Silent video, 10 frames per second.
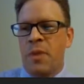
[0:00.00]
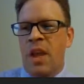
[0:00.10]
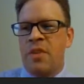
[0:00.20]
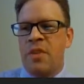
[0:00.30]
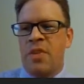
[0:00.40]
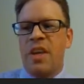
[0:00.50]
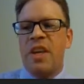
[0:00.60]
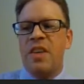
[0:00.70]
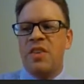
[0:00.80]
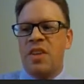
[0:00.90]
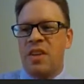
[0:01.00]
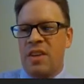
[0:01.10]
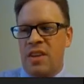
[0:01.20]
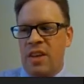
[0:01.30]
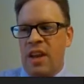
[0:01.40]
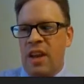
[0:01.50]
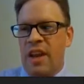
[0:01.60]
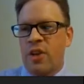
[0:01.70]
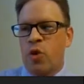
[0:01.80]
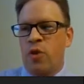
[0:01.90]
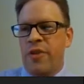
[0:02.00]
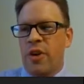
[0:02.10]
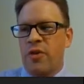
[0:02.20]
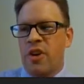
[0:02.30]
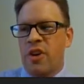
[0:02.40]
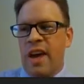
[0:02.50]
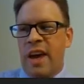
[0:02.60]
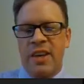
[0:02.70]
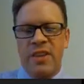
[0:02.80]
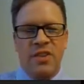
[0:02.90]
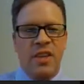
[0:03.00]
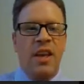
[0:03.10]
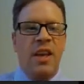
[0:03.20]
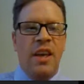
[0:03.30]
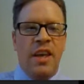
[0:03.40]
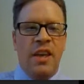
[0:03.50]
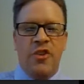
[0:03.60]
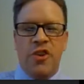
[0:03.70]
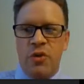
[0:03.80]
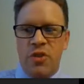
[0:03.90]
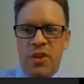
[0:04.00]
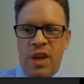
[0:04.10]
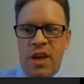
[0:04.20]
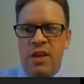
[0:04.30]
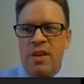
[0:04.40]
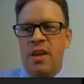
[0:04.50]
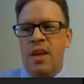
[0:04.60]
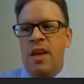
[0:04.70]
And then these electoral votes are cast in your own state.